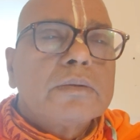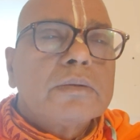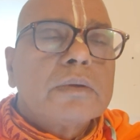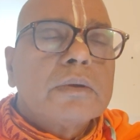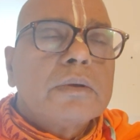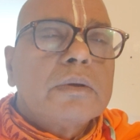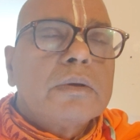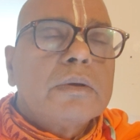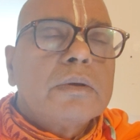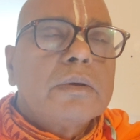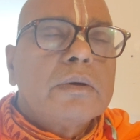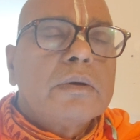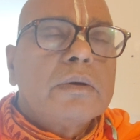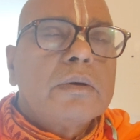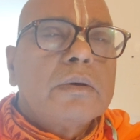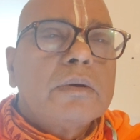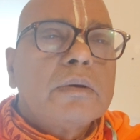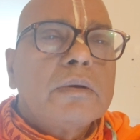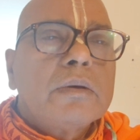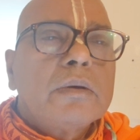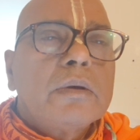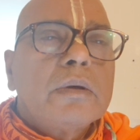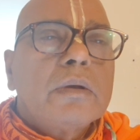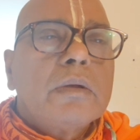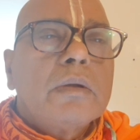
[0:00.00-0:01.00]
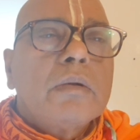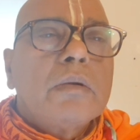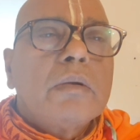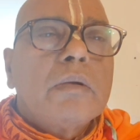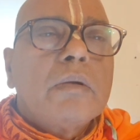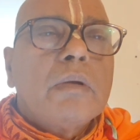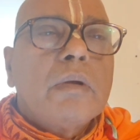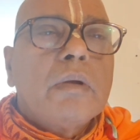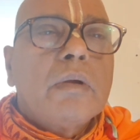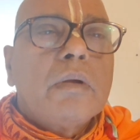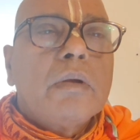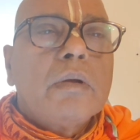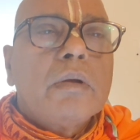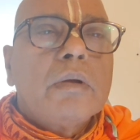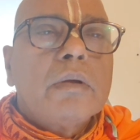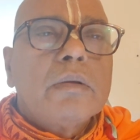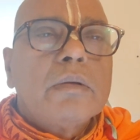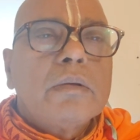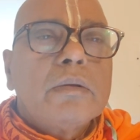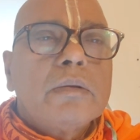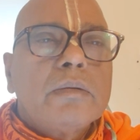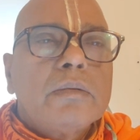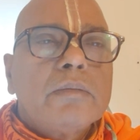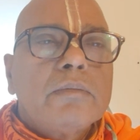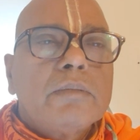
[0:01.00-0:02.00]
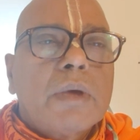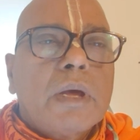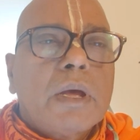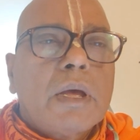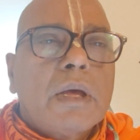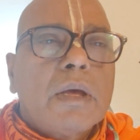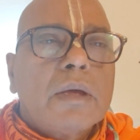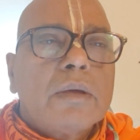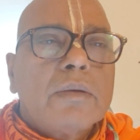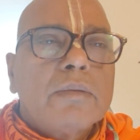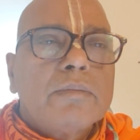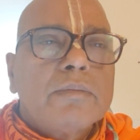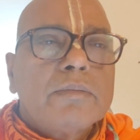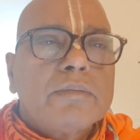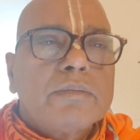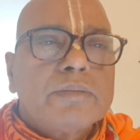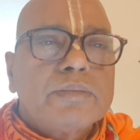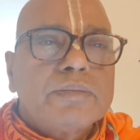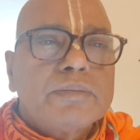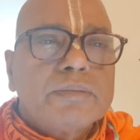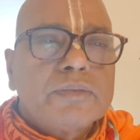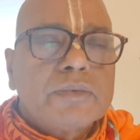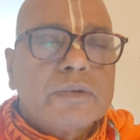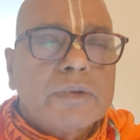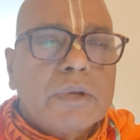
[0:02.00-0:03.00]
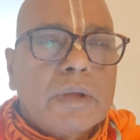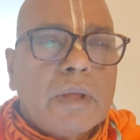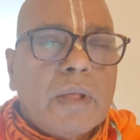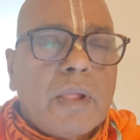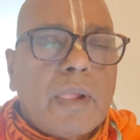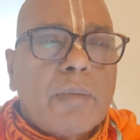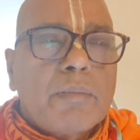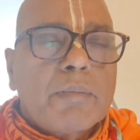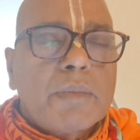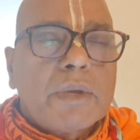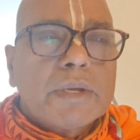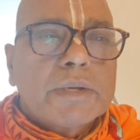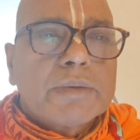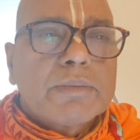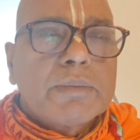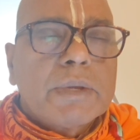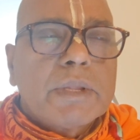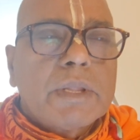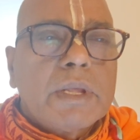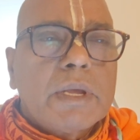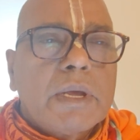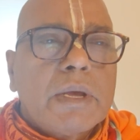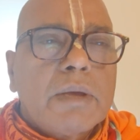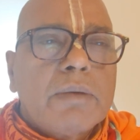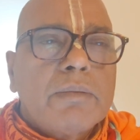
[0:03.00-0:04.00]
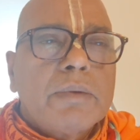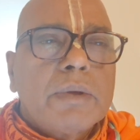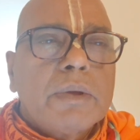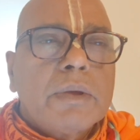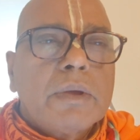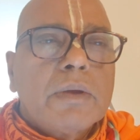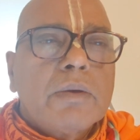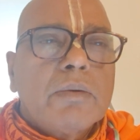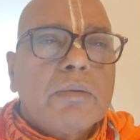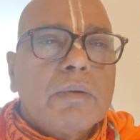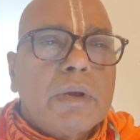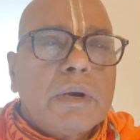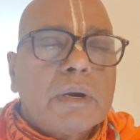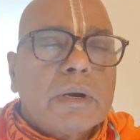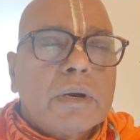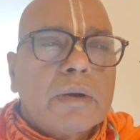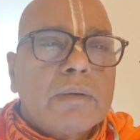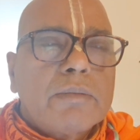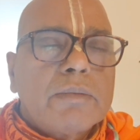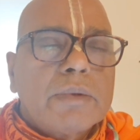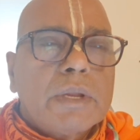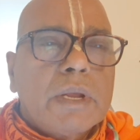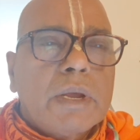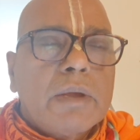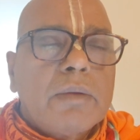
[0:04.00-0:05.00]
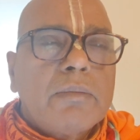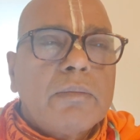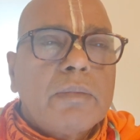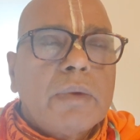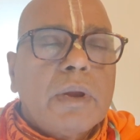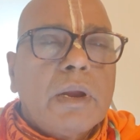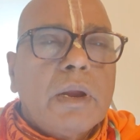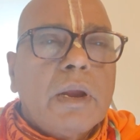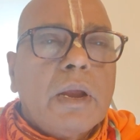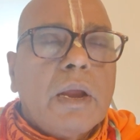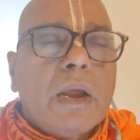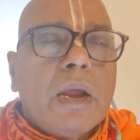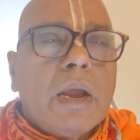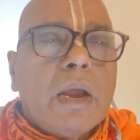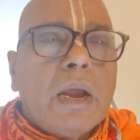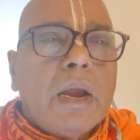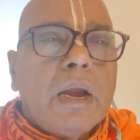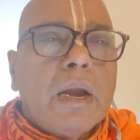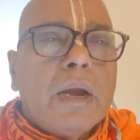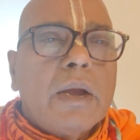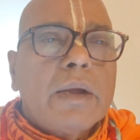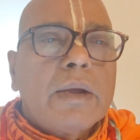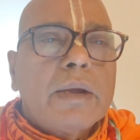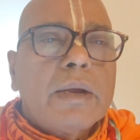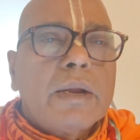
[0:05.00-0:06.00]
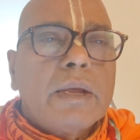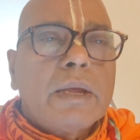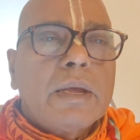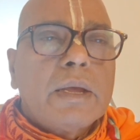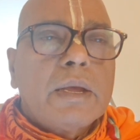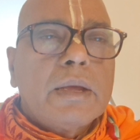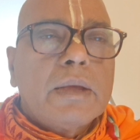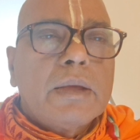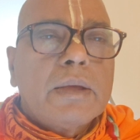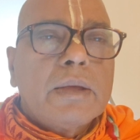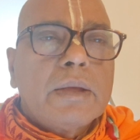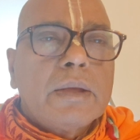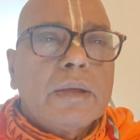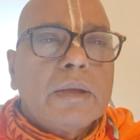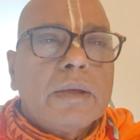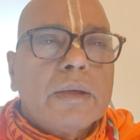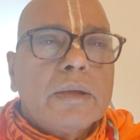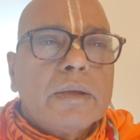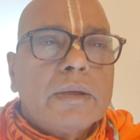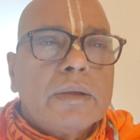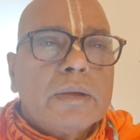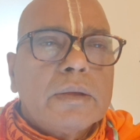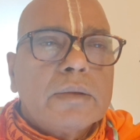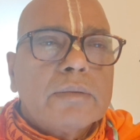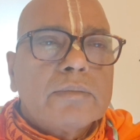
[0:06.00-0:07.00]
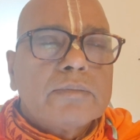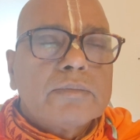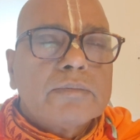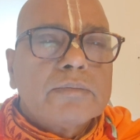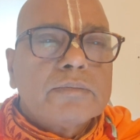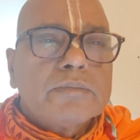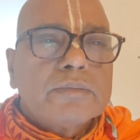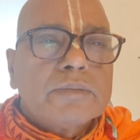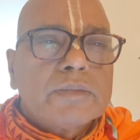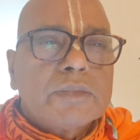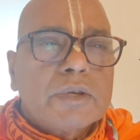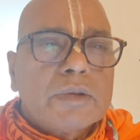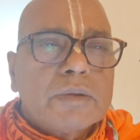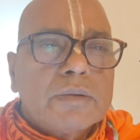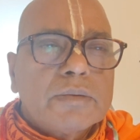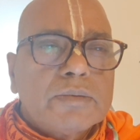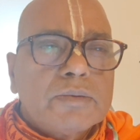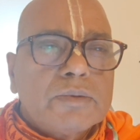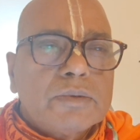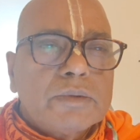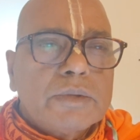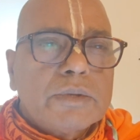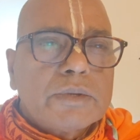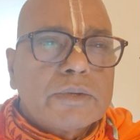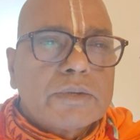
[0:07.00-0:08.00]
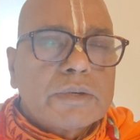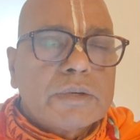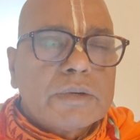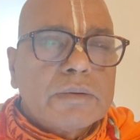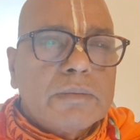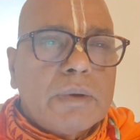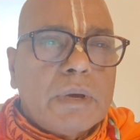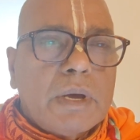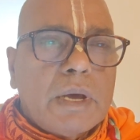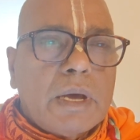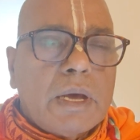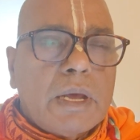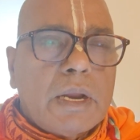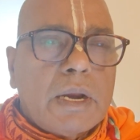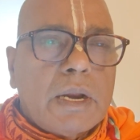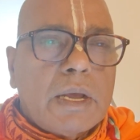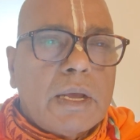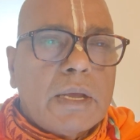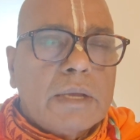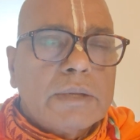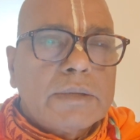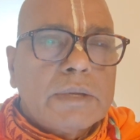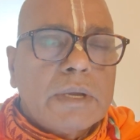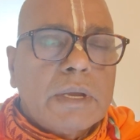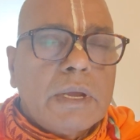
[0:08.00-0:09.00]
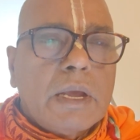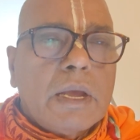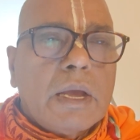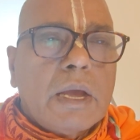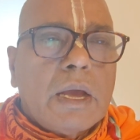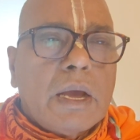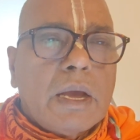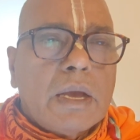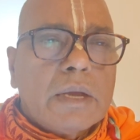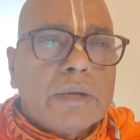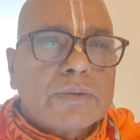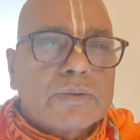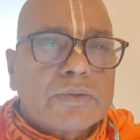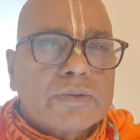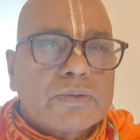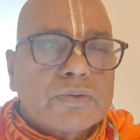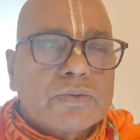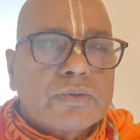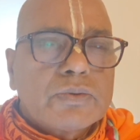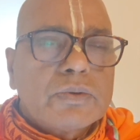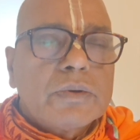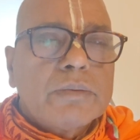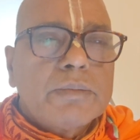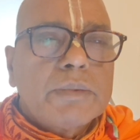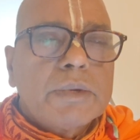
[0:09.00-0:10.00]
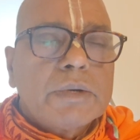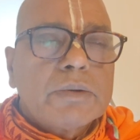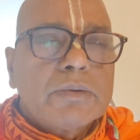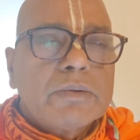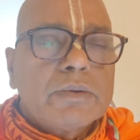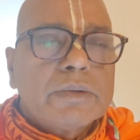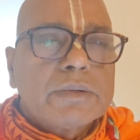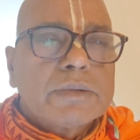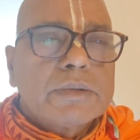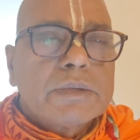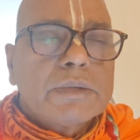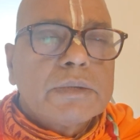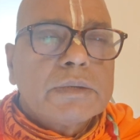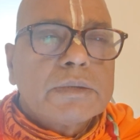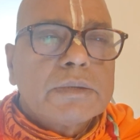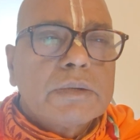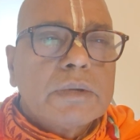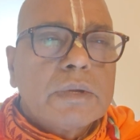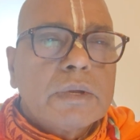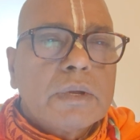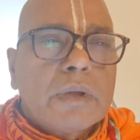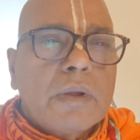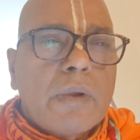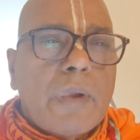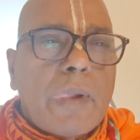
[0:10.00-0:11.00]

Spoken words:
So, Bhishmadev welcomed them, and Yudhishthira Maharaj asked so many questions.